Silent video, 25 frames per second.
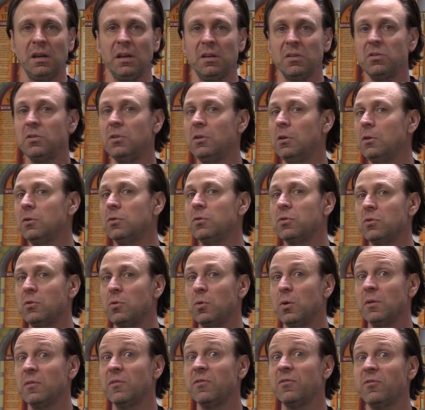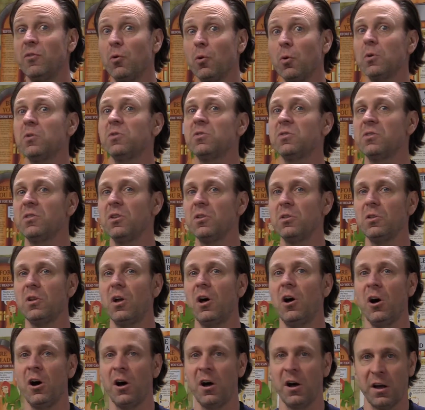is used to enforce the
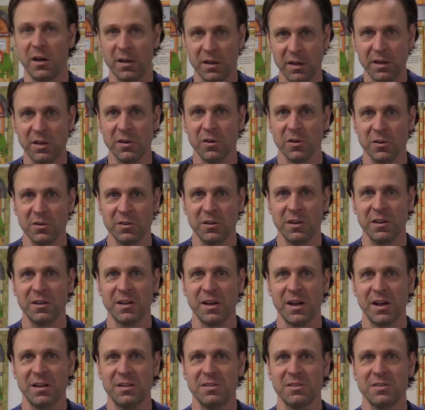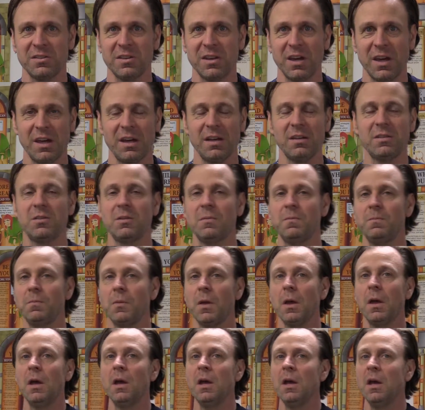law here in the United States.
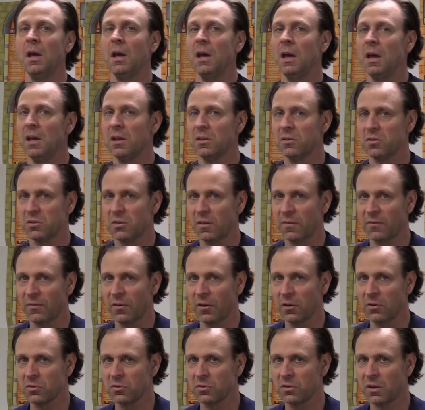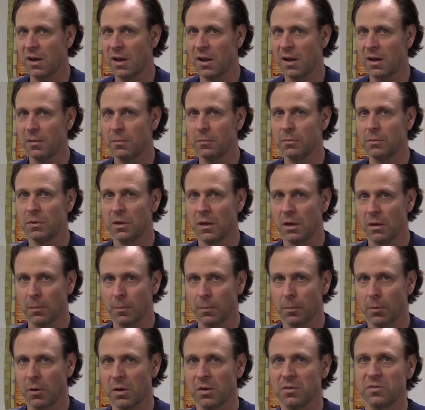It's the first time that a
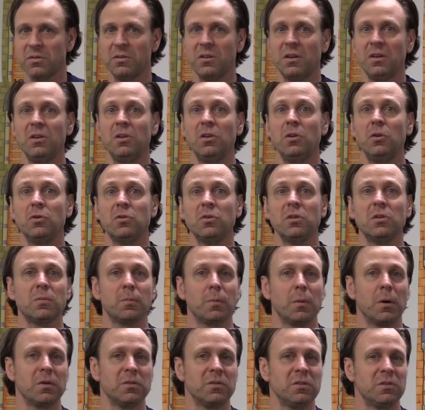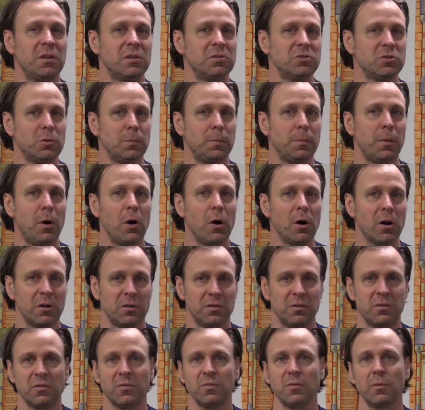president uses presidential
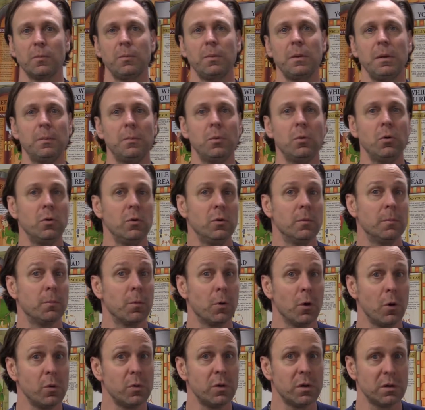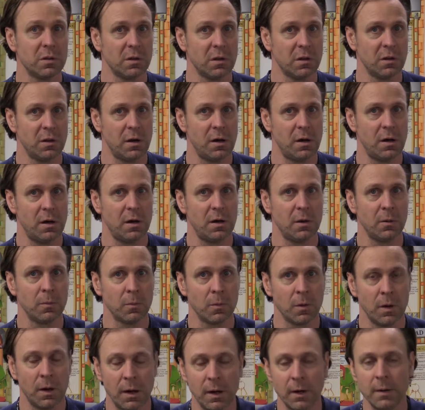pardons for people who have broken the law,
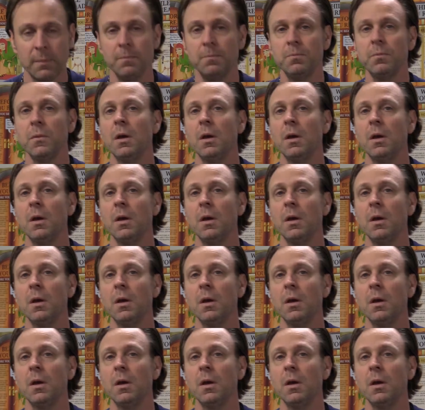right?